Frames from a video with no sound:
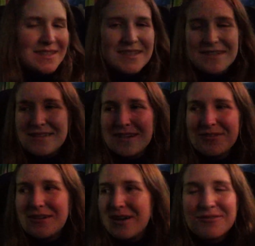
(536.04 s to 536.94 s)
yeah,
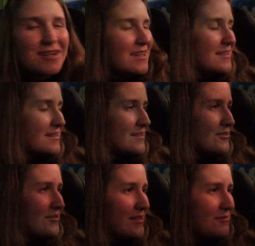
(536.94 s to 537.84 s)
how glad are
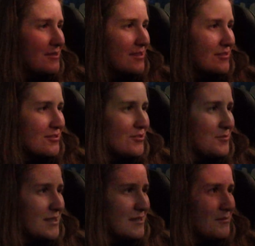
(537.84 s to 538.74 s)
you that we're not
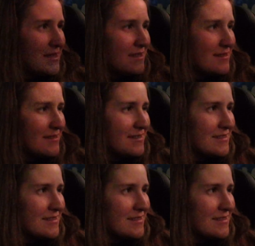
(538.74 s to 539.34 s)
stopping in Perth?